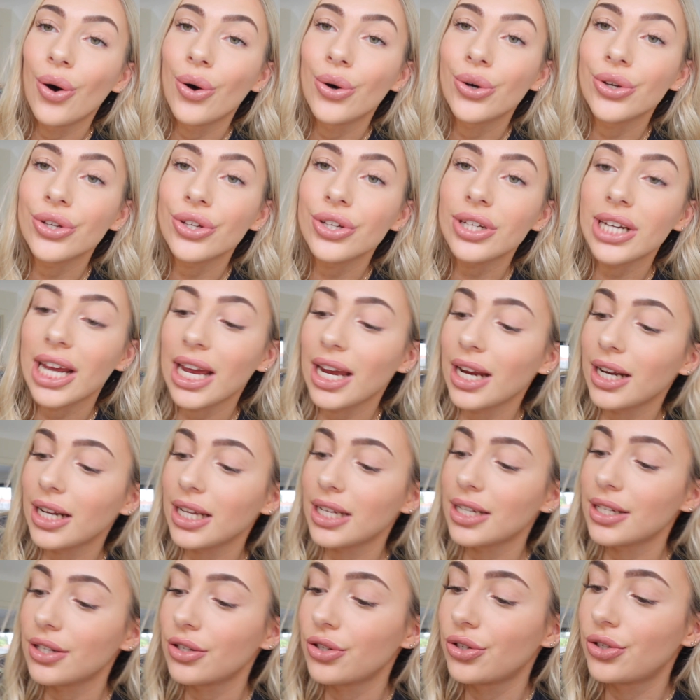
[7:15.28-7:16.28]
all you need
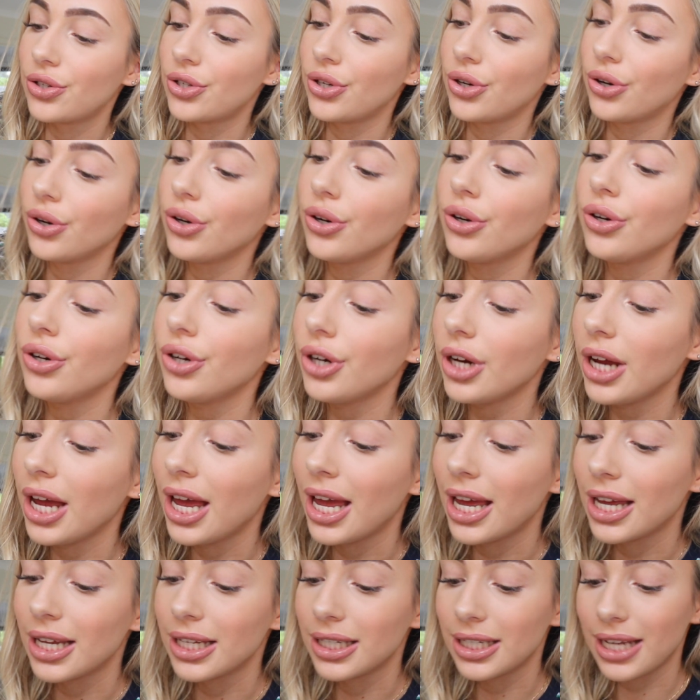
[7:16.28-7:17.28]
is 2
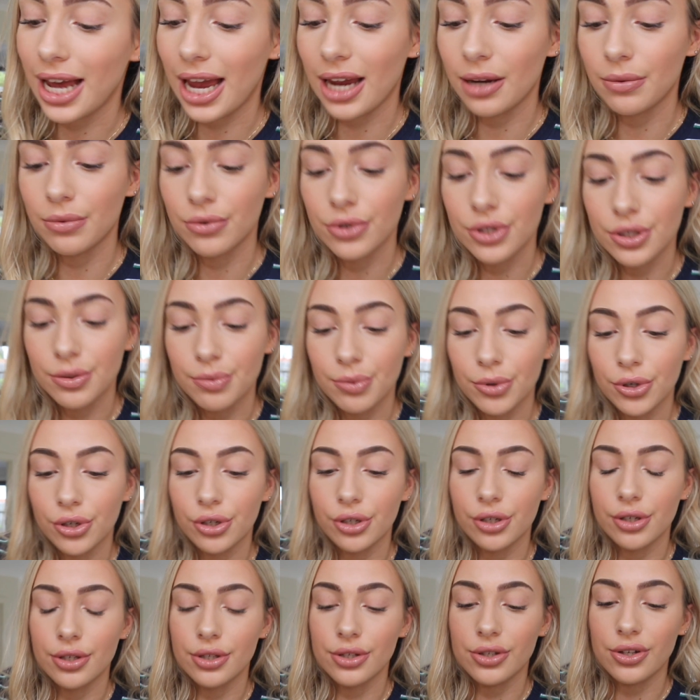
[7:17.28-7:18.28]

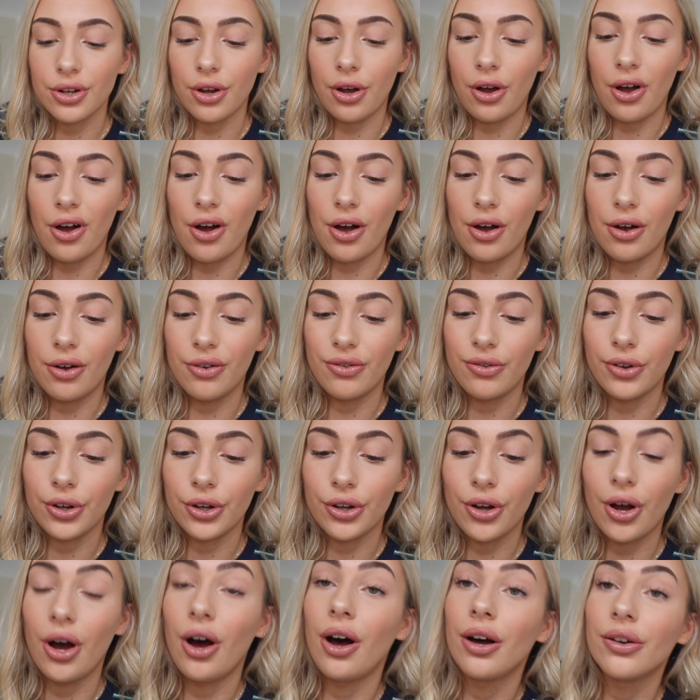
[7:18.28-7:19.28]
tablespoons
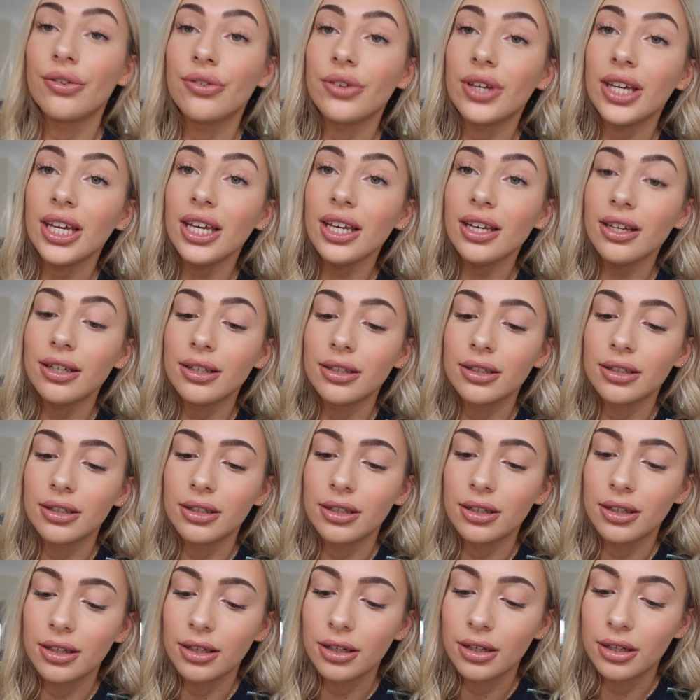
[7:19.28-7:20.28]
of coffee.
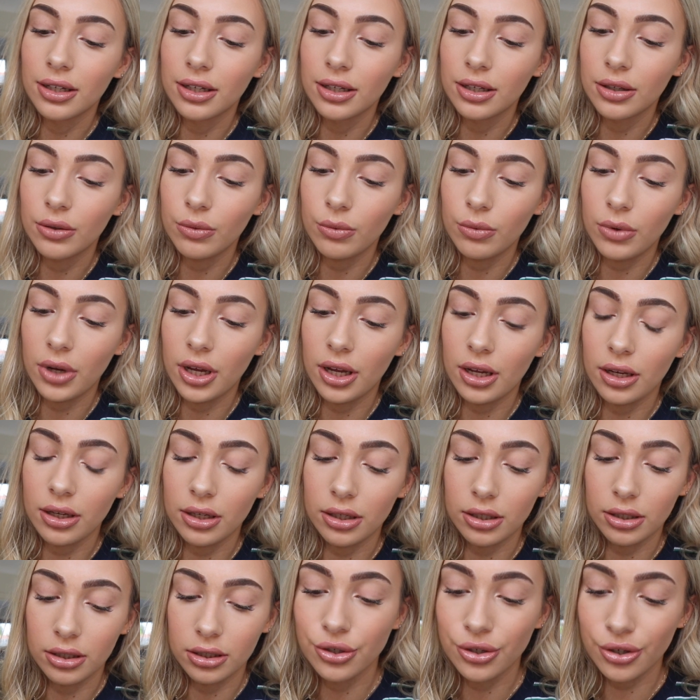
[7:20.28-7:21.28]

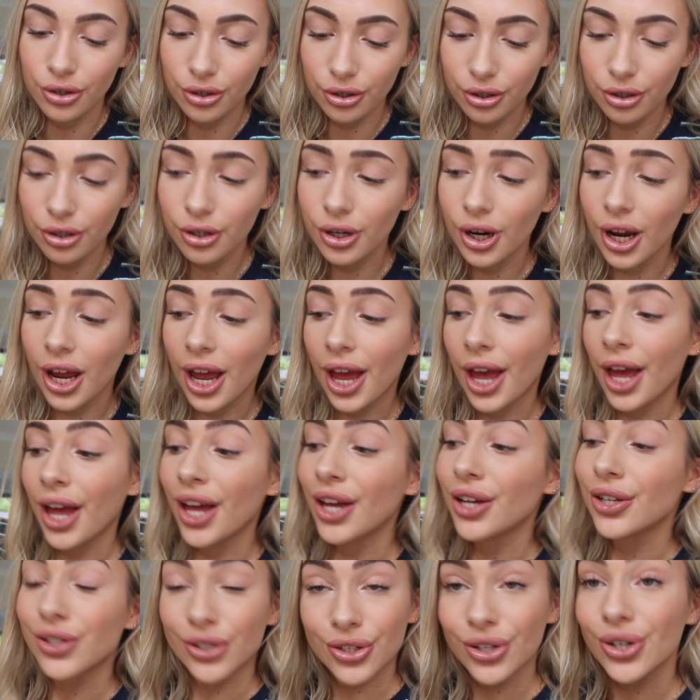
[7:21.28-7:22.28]
2
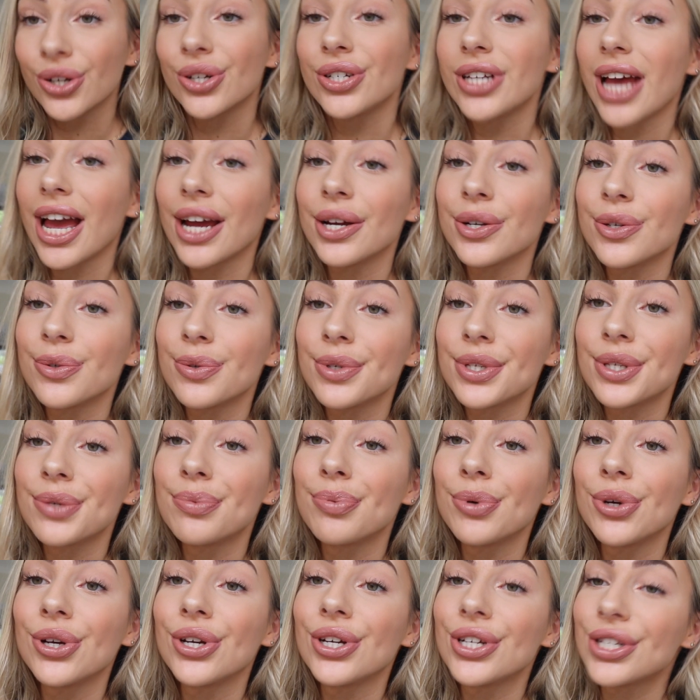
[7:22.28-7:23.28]

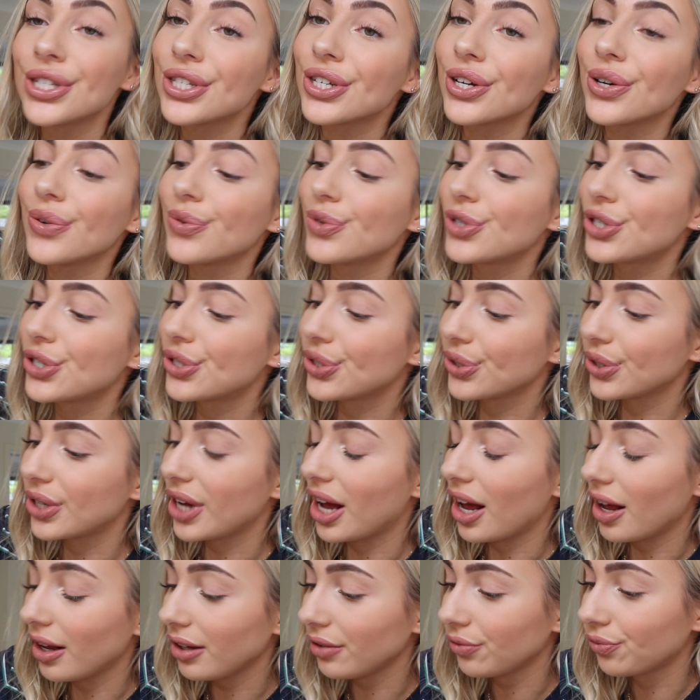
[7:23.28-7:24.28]
tablespoons of
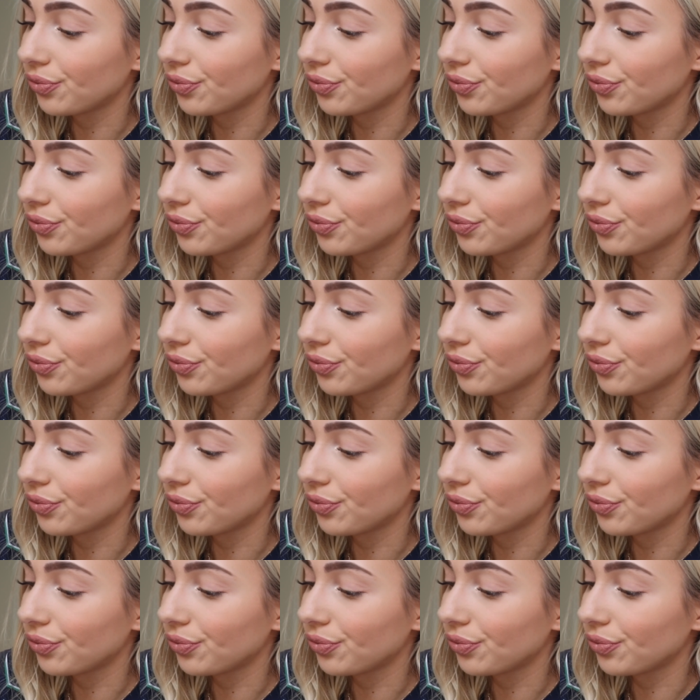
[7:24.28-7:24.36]
sugar,